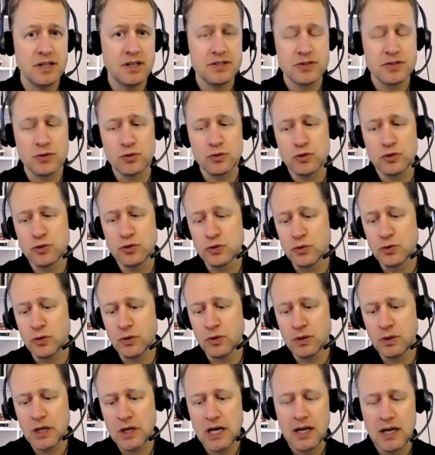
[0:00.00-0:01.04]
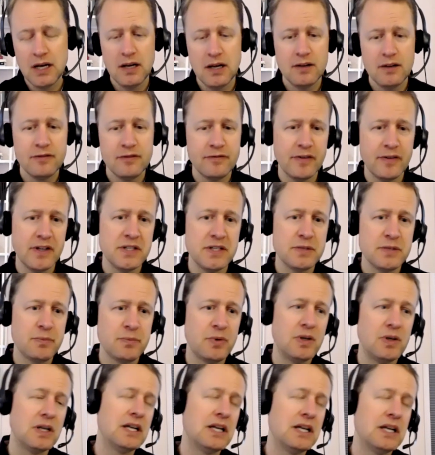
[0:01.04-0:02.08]
So Google,
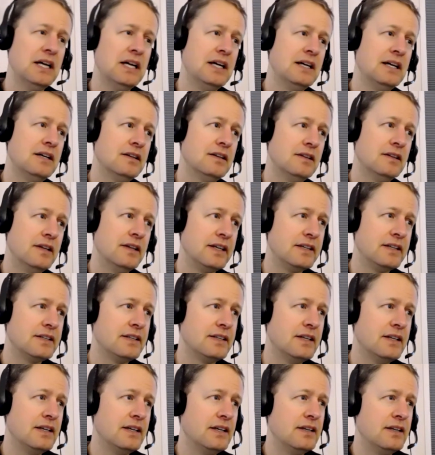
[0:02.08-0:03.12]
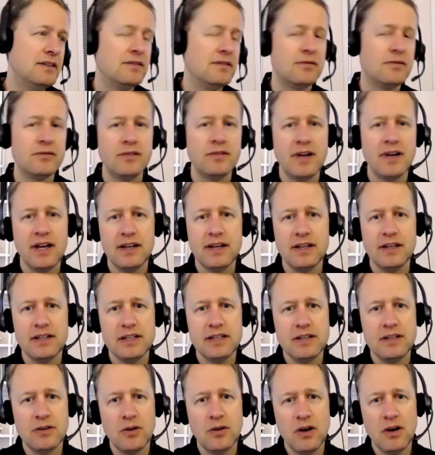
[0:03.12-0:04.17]
Facebook, LinkedIn,
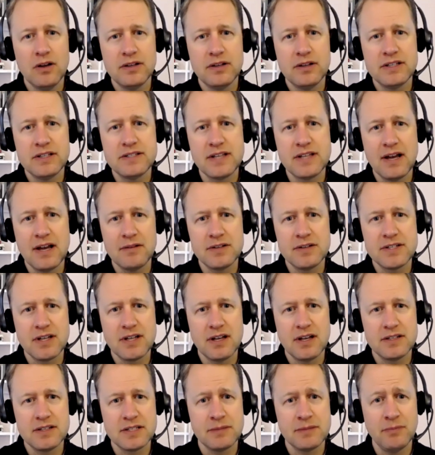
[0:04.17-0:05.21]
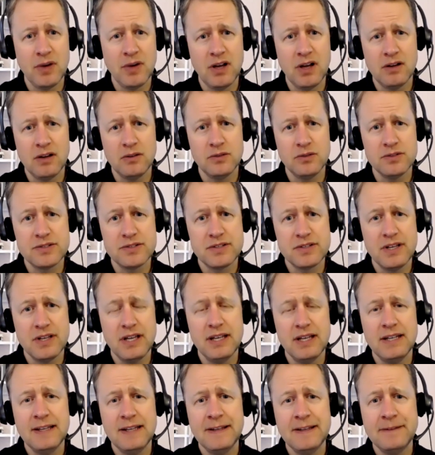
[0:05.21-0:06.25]
Reddit, all these advertising models, and
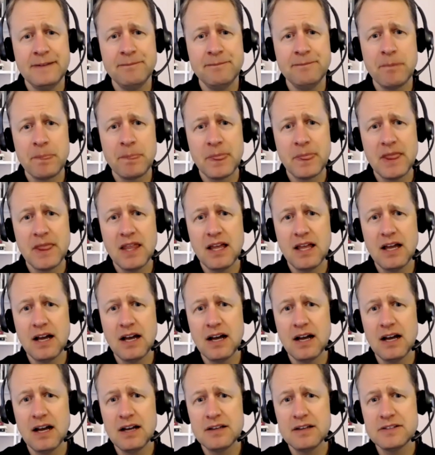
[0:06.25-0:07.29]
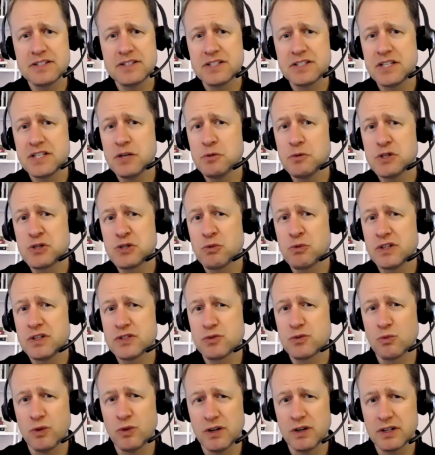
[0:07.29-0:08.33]
then see which ones
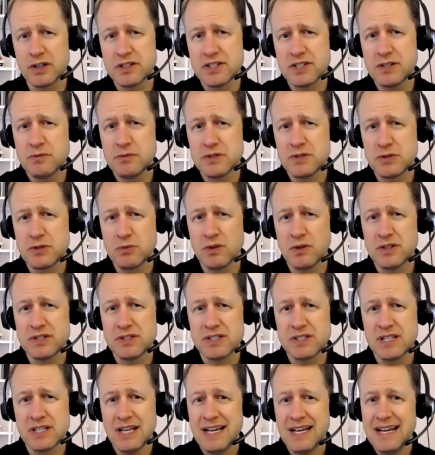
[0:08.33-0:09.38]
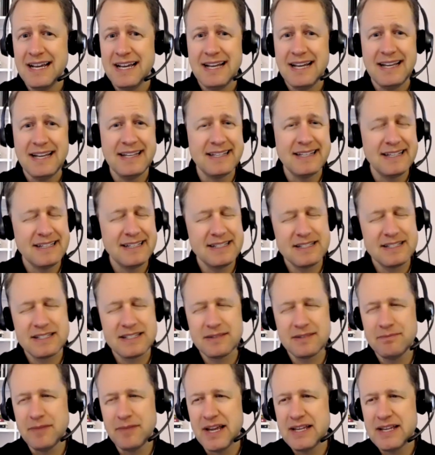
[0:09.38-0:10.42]
work, see which ones, and it's
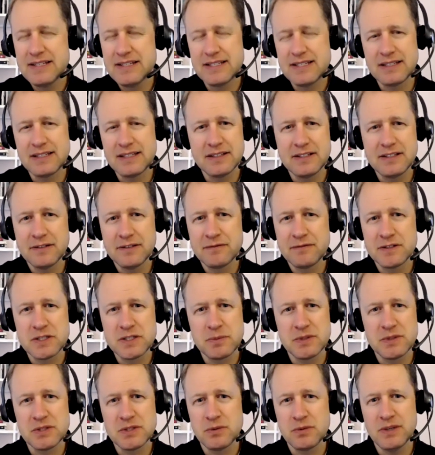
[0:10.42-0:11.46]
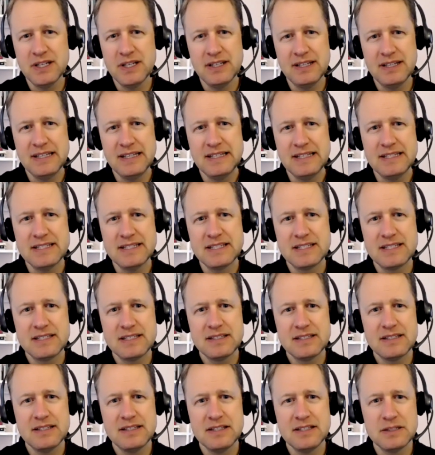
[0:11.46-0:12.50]
amazing the difference between
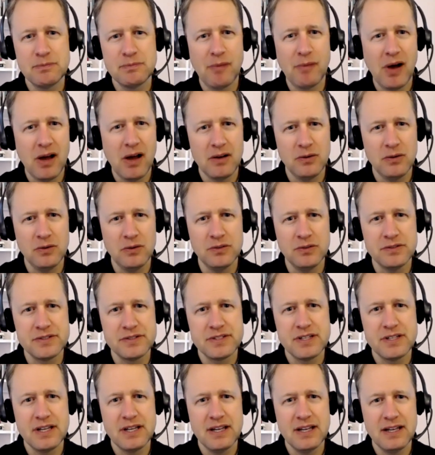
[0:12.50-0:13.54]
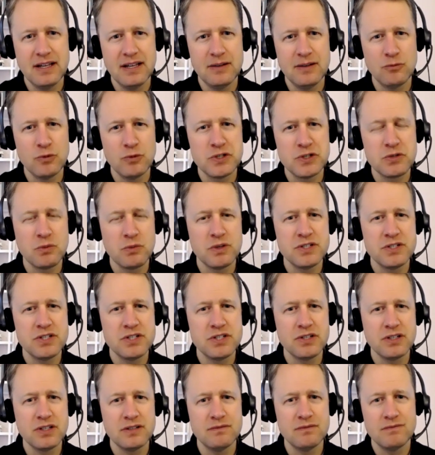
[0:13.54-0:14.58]
these models and which ones you
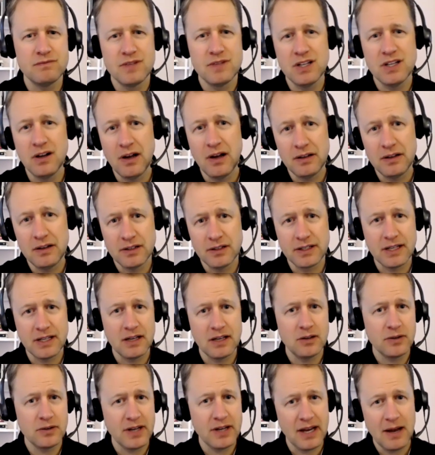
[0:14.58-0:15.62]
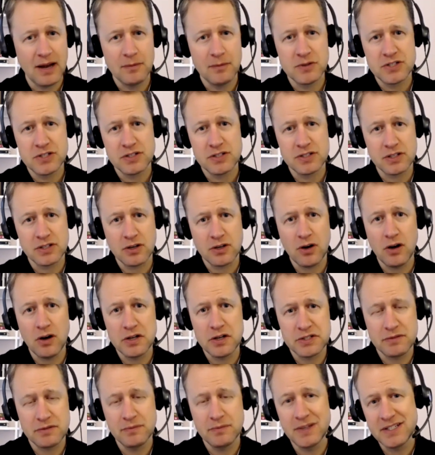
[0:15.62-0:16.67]
can, I look at, okay, how much does it cost
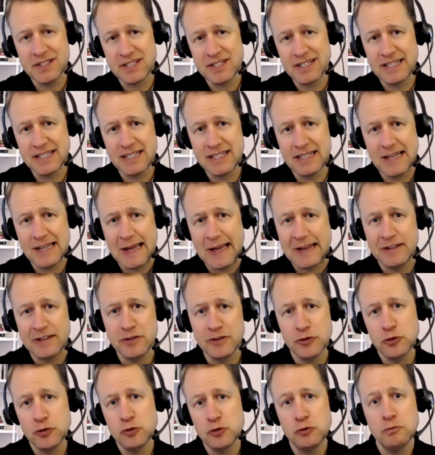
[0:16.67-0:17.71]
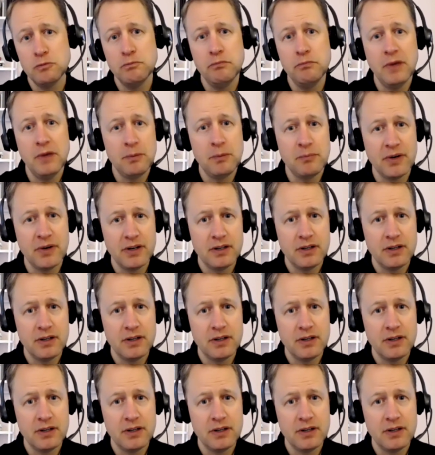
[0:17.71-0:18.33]
for me to get a new member?